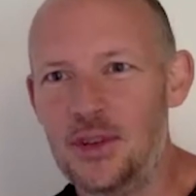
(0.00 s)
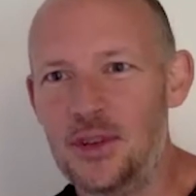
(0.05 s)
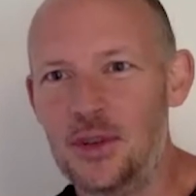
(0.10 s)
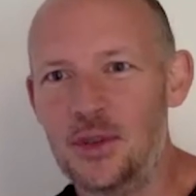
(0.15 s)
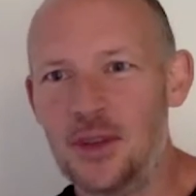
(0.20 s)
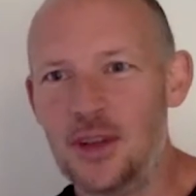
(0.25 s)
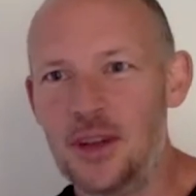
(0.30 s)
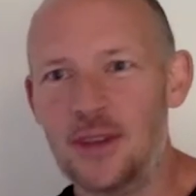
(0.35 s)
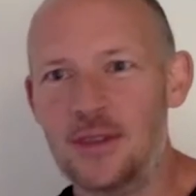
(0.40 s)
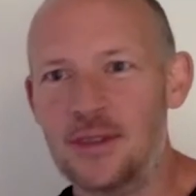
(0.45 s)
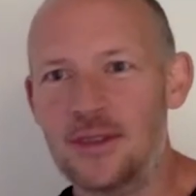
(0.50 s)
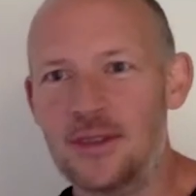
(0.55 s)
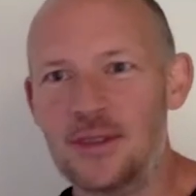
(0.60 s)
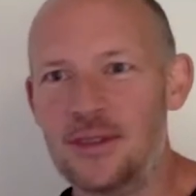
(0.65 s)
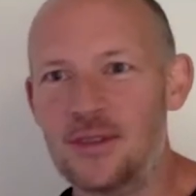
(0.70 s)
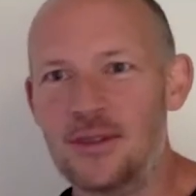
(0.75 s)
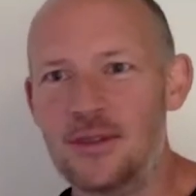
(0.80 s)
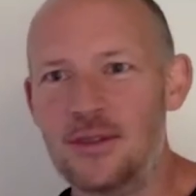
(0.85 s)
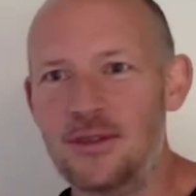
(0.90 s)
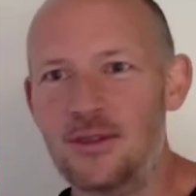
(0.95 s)
didn't
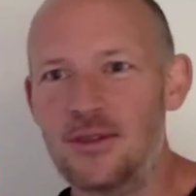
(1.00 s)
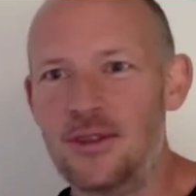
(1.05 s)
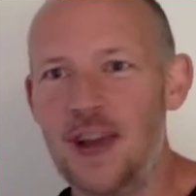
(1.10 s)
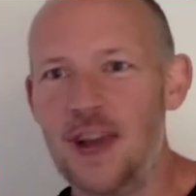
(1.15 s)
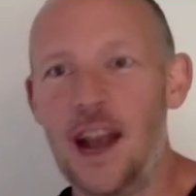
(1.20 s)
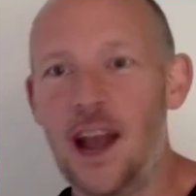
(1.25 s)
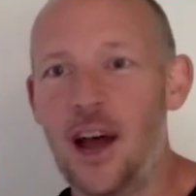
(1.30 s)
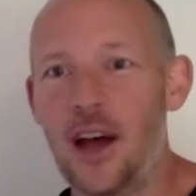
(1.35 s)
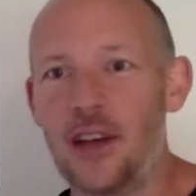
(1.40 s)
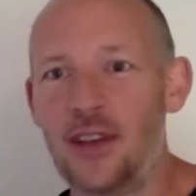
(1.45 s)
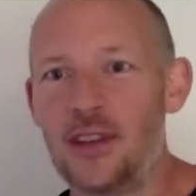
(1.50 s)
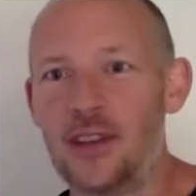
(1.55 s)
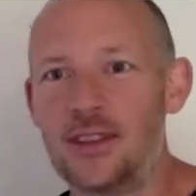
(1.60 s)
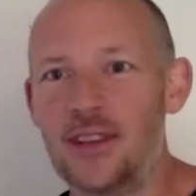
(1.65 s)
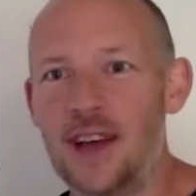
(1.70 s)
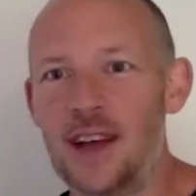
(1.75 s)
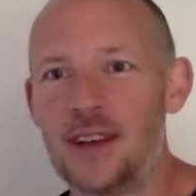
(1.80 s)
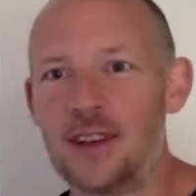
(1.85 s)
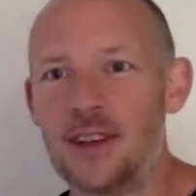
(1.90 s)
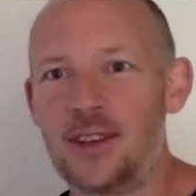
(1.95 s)
realize and
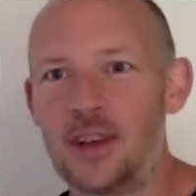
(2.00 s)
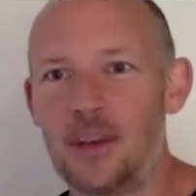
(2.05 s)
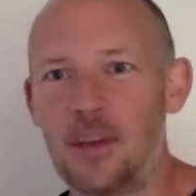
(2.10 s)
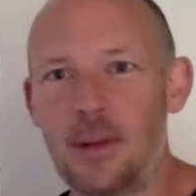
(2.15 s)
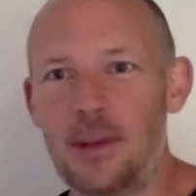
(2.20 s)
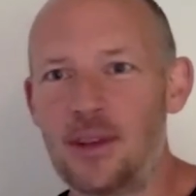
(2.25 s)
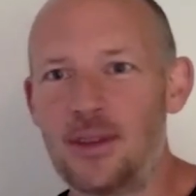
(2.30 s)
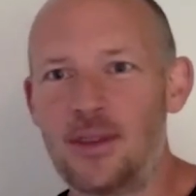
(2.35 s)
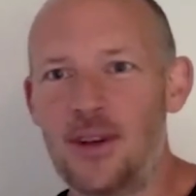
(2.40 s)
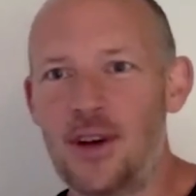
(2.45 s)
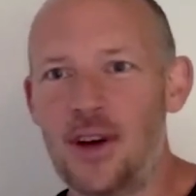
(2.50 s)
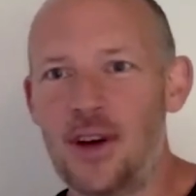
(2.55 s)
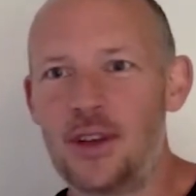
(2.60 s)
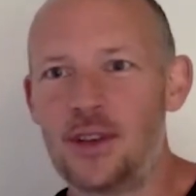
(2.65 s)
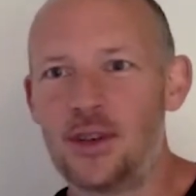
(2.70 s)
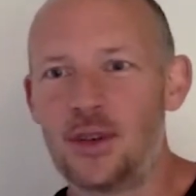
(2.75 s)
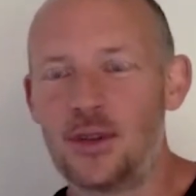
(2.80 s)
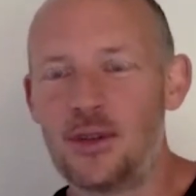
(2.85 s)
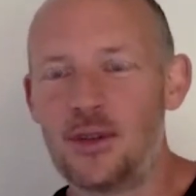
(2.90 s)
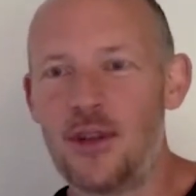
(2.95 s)
Segmentify
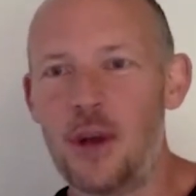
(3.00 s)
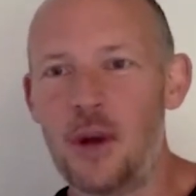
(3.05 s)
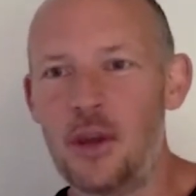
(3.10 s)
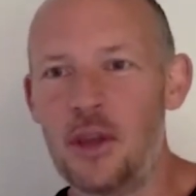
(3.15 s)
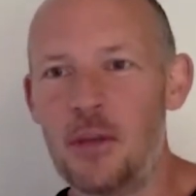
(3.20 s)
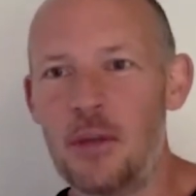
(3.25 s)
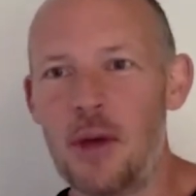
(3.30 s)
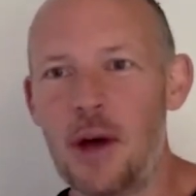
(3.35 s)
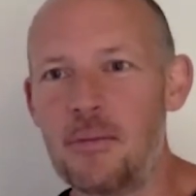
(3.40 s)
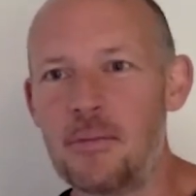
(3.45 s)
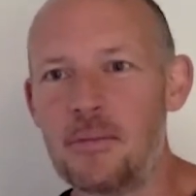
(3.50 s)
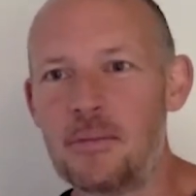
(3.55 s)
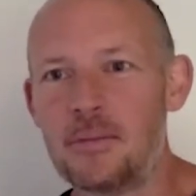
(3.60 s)
sort of floated them up?